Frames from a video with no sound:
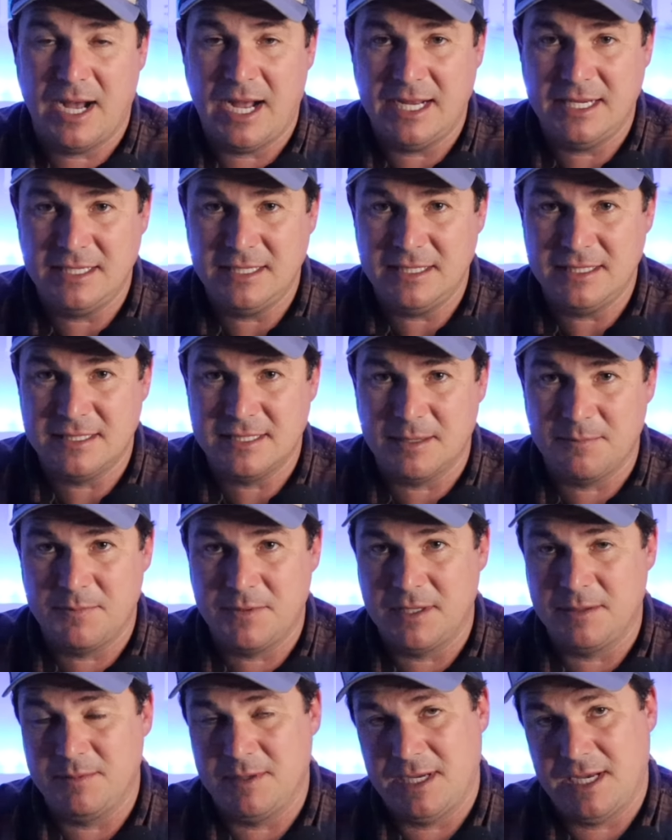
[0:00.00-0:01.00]
I need
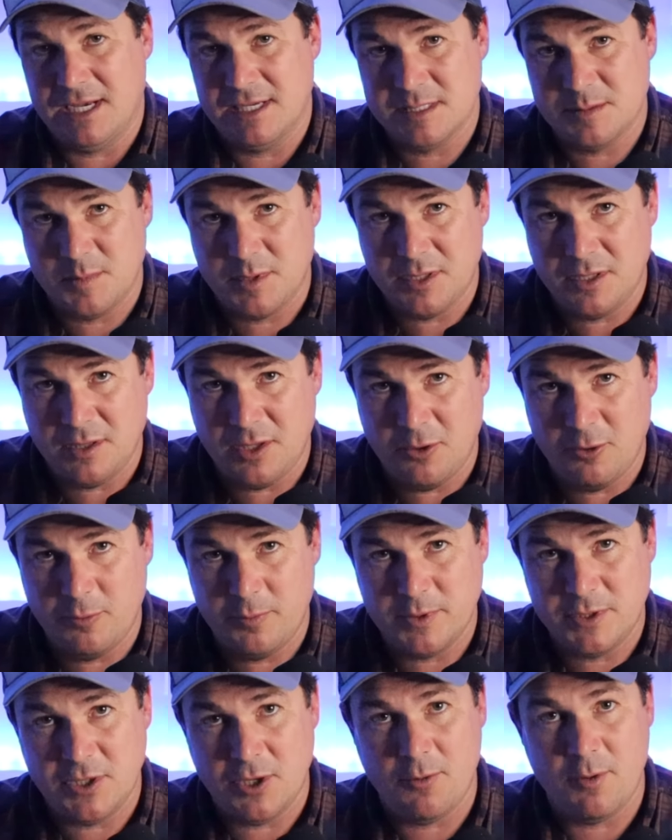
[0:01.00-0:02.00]
something, because I'm on the lower
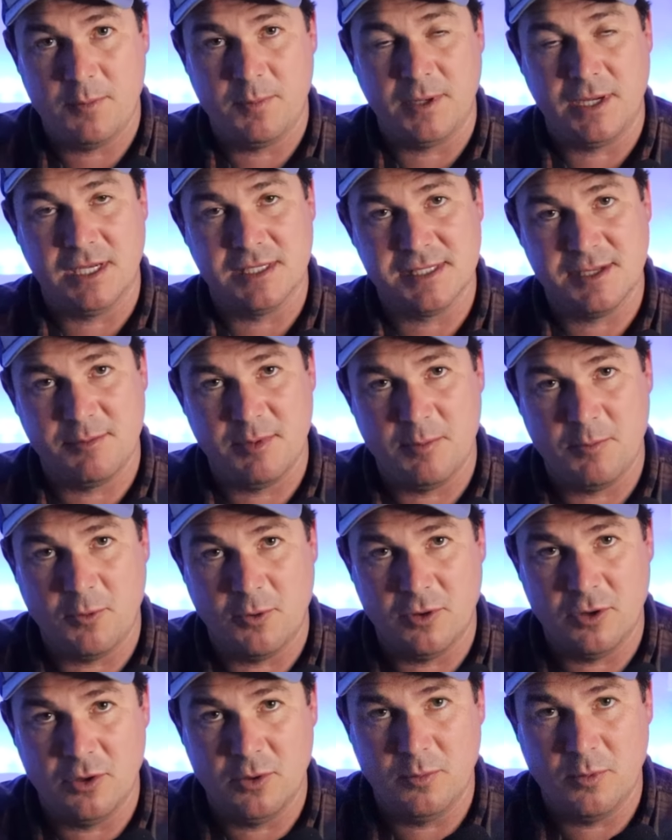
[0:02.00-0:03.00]
Potomac, because I'm in
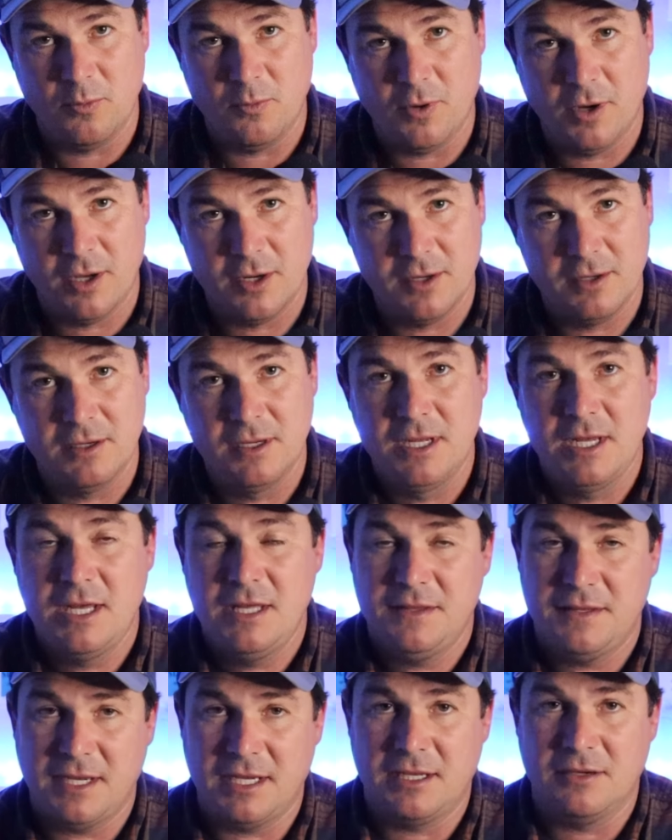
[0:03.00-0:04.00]
more open water,
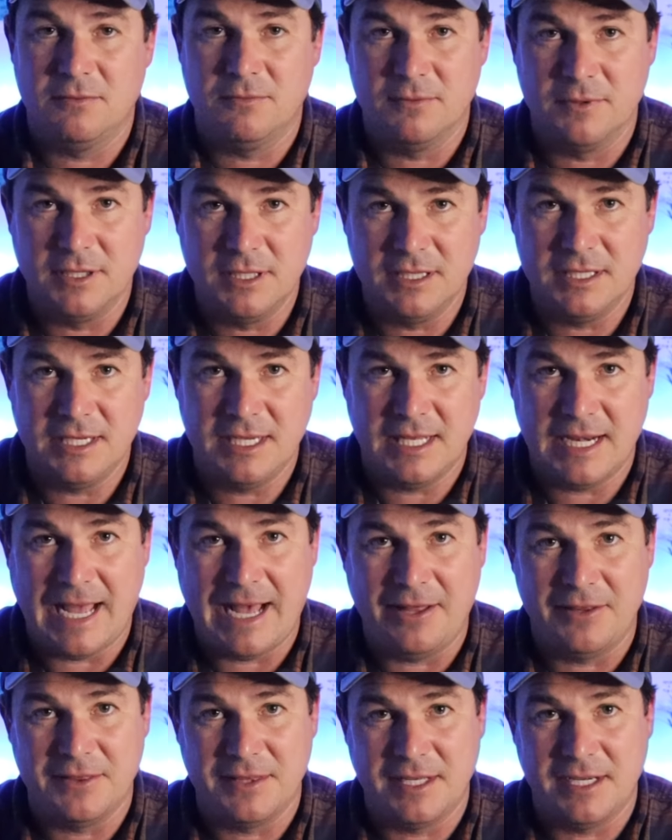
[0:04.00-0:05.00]
that can really get
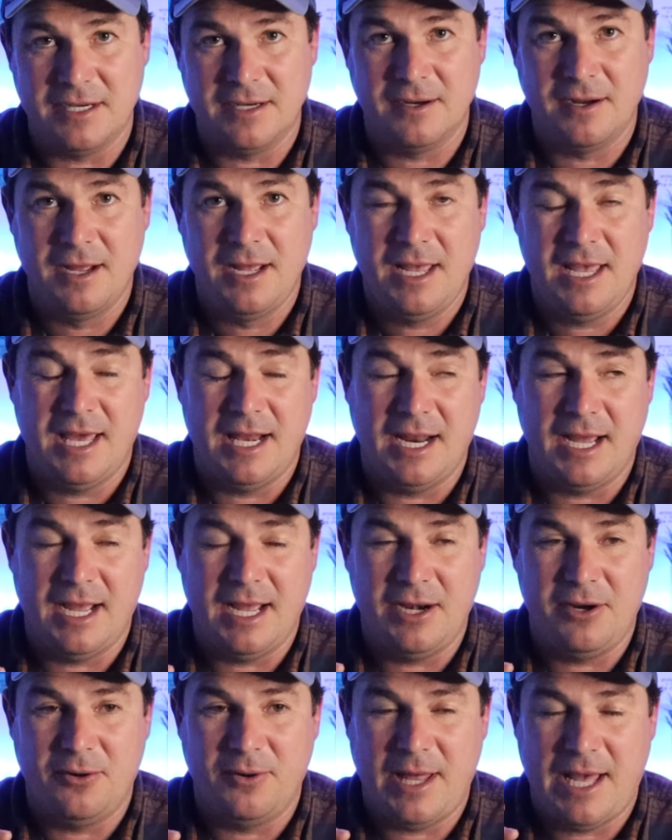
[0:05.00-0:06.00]
out there, and
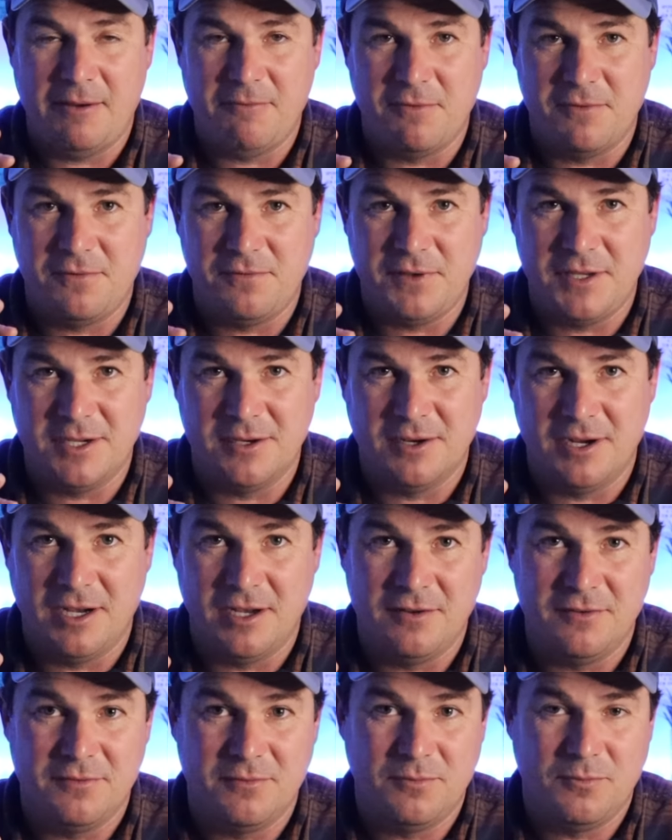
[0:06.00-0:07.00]
I don't have a fear
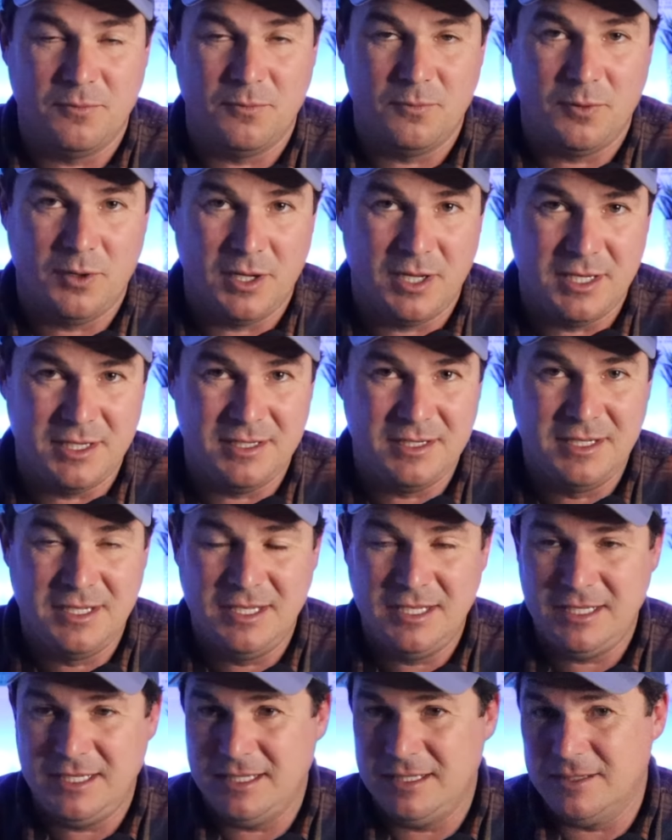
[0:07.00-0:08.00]
of, one,
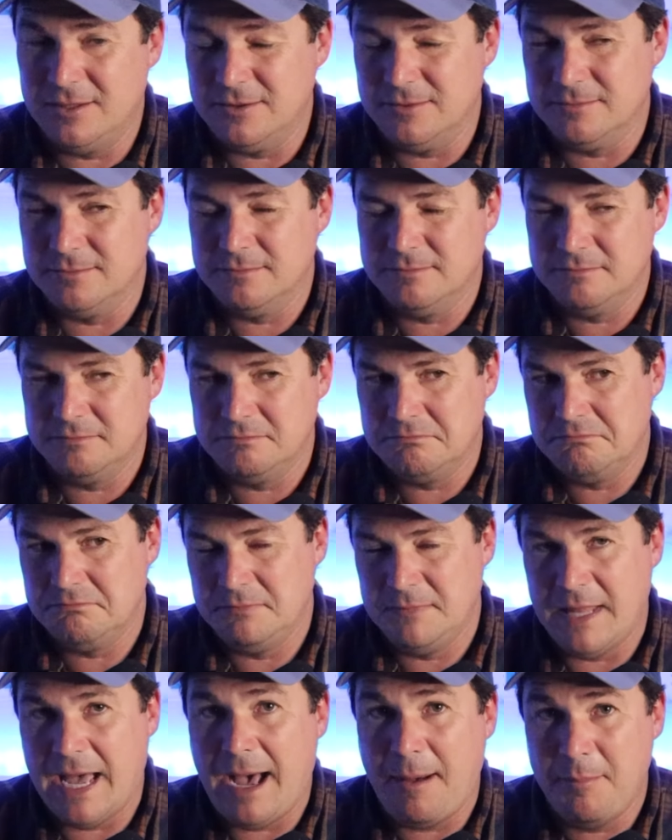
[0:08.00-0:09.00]
you know,
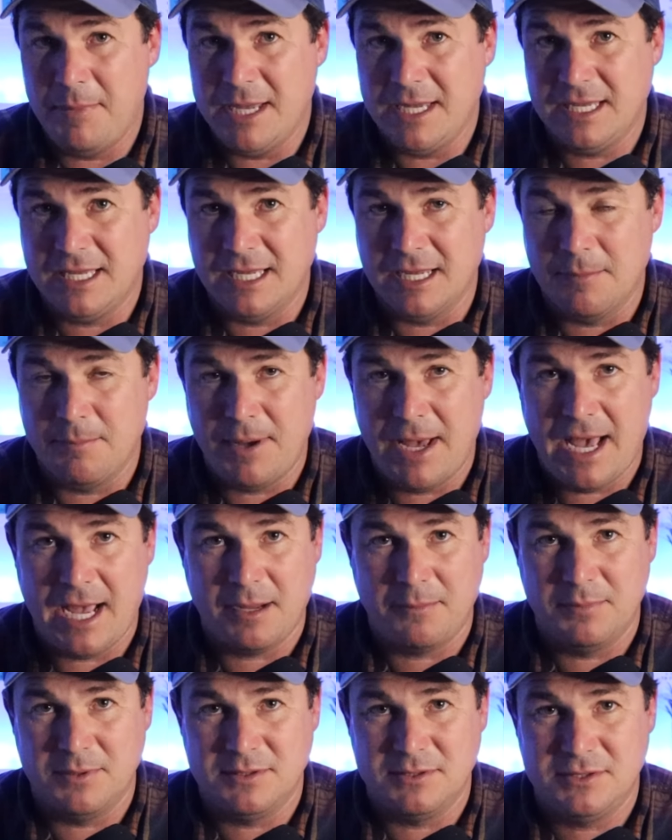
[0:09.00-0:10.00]
not making it
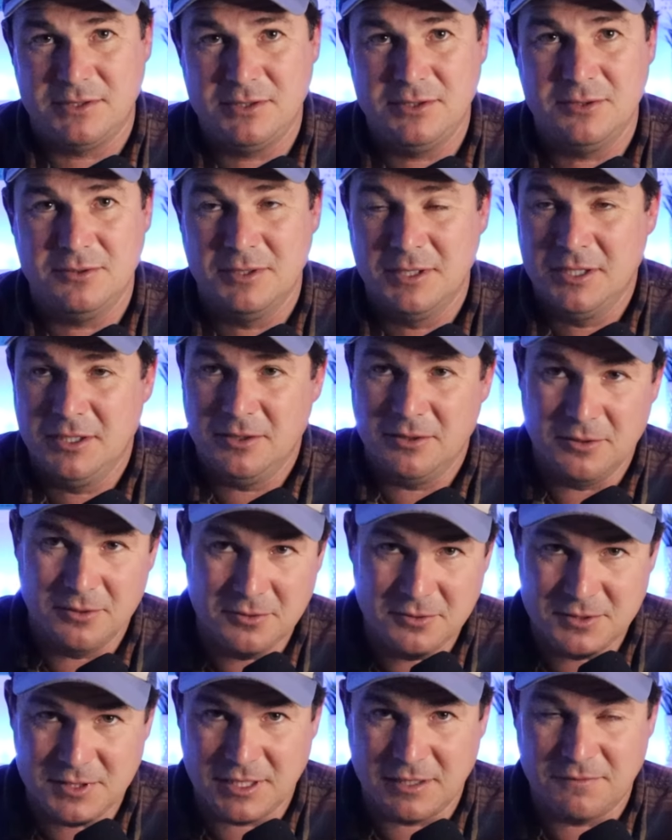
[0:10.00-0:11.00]
back, but two,
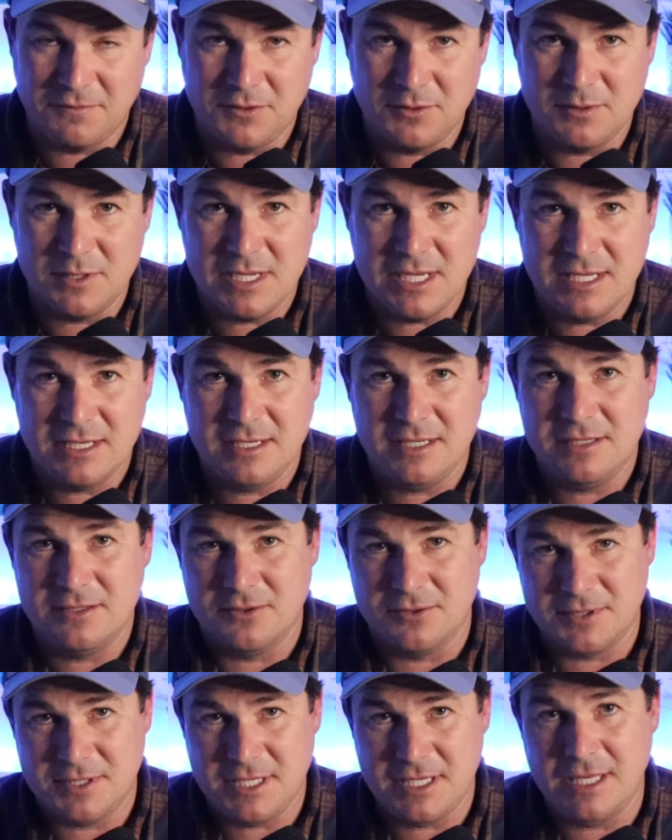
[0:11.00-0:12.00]
losing a few kidneys
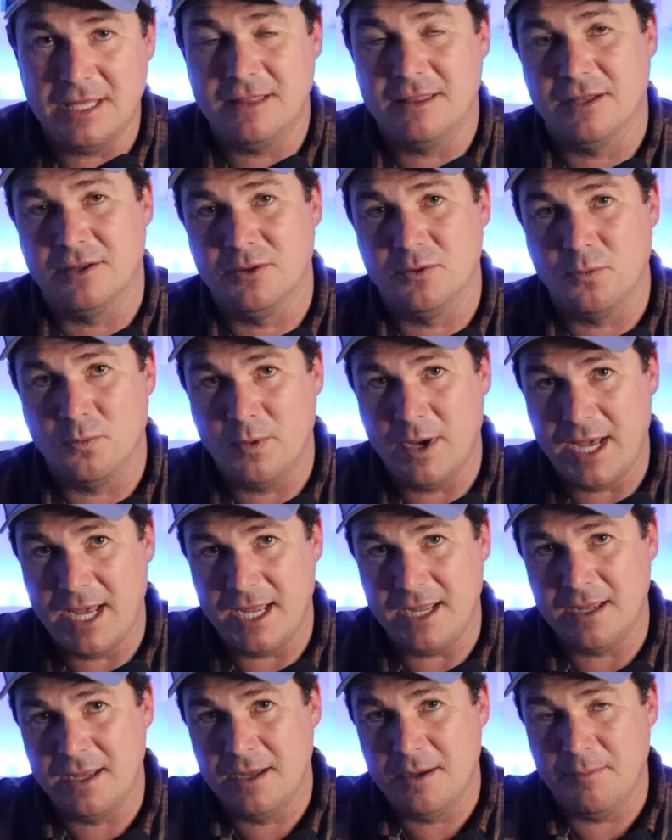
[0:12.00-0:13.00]
or teeth on the
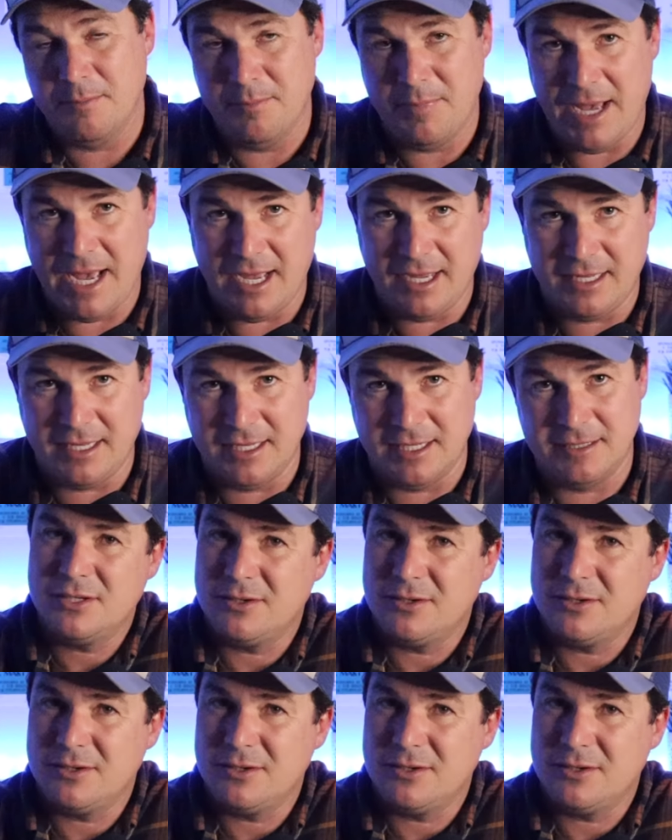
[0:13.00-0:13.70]
way back in.